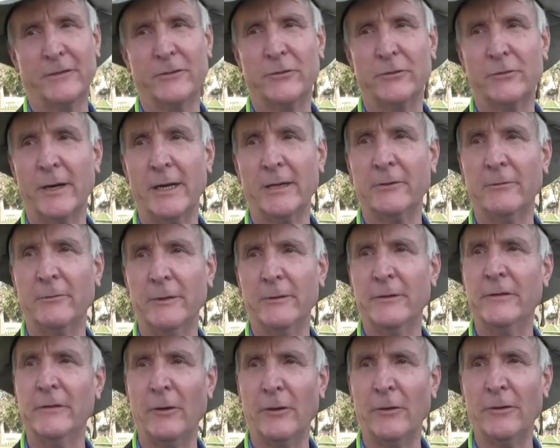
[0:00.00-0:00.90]
a direct
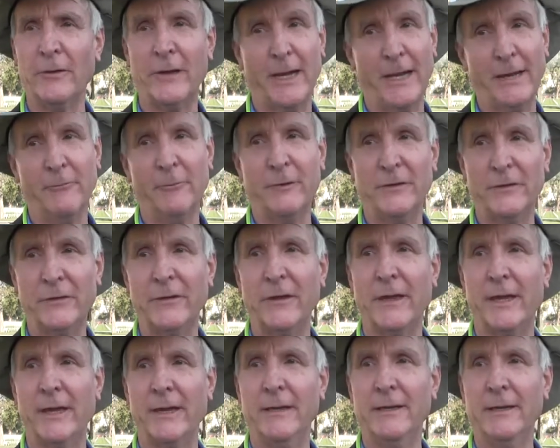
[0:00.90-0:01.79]
result, I would
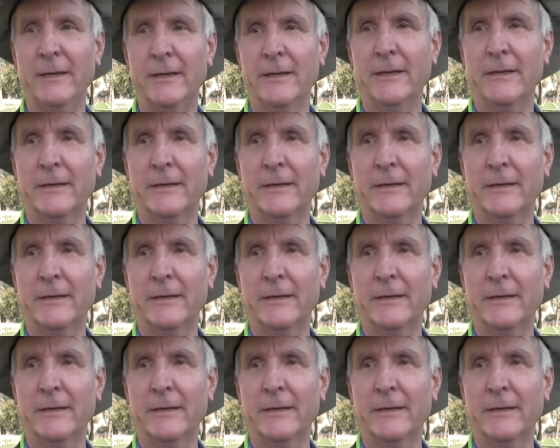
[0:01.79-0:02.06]
say,